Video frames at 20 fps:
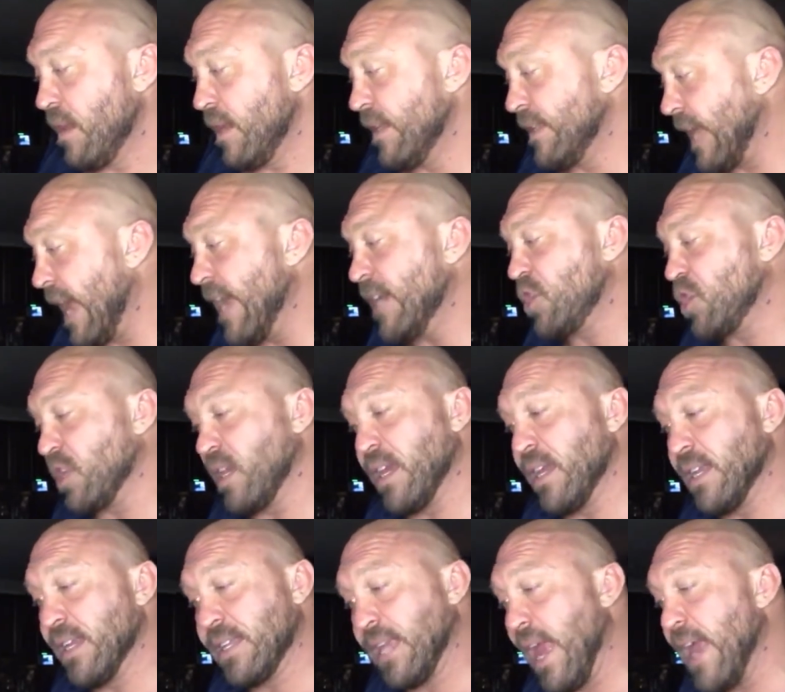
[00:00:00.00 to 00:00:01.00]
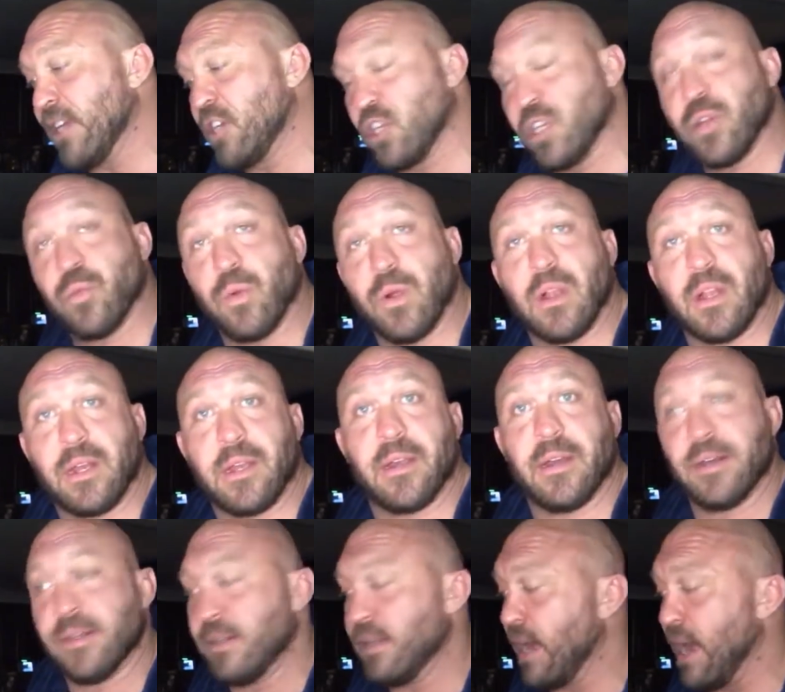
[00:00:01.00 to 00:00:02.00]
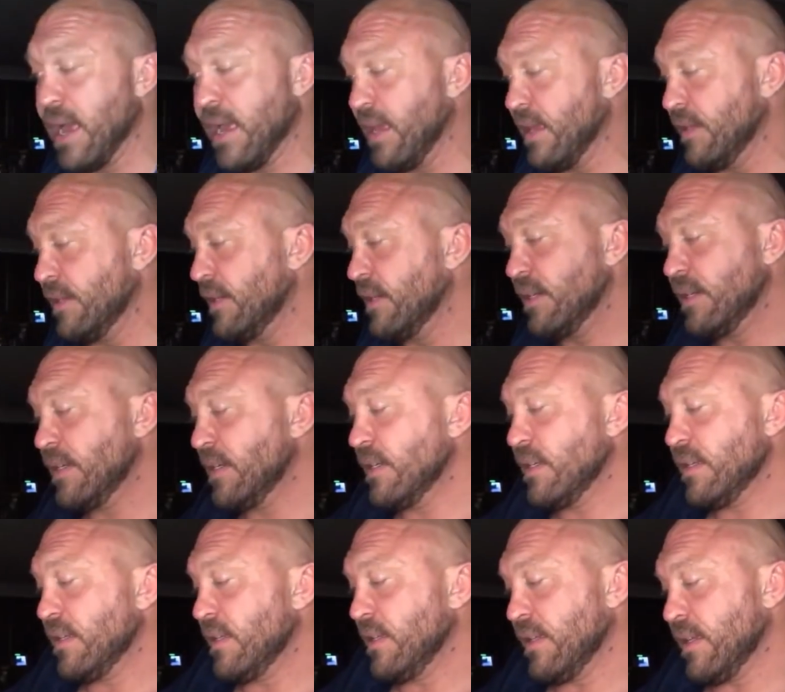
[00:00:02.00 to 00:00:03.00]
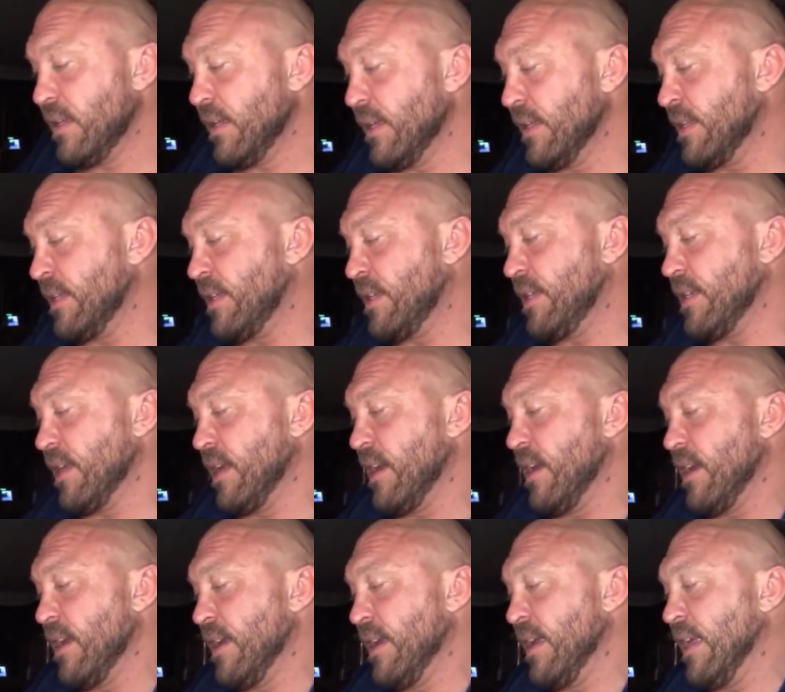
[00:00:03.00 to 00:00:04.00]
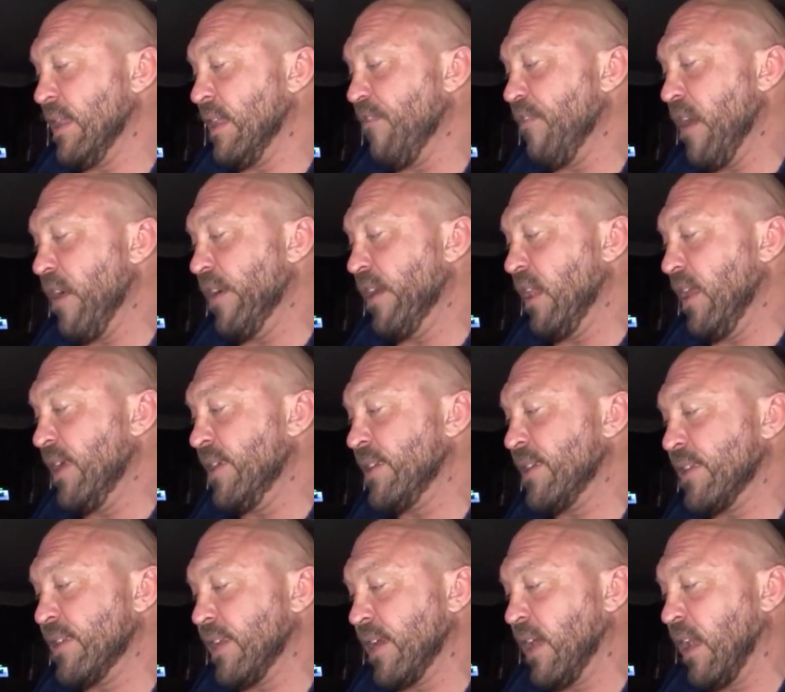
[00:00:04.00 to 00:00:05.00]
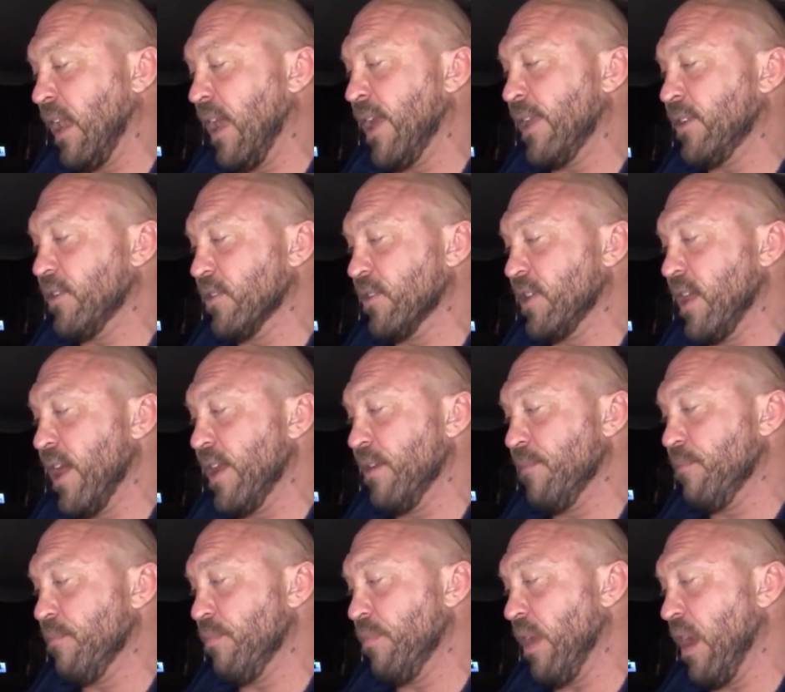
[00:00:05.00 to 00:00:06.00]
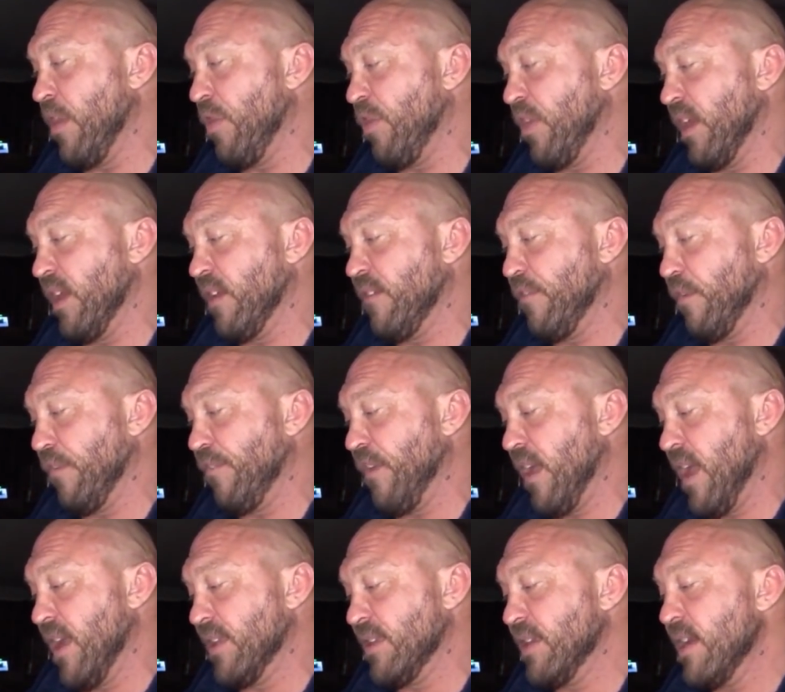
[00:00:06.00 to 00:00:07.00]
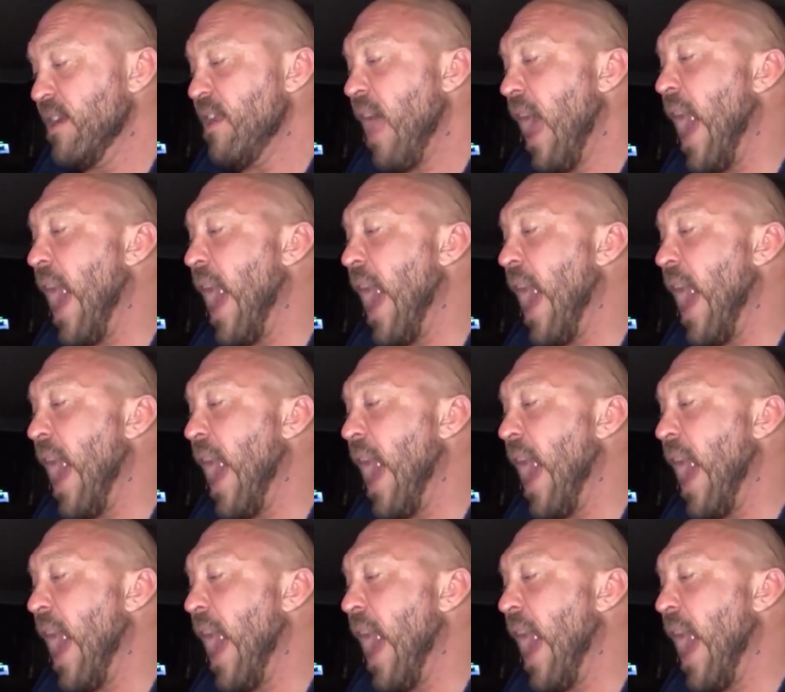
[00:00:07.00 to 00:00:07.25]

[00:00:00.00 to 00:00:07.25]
It's actually really good. At the very least, it's a collector's item, I think, for fans.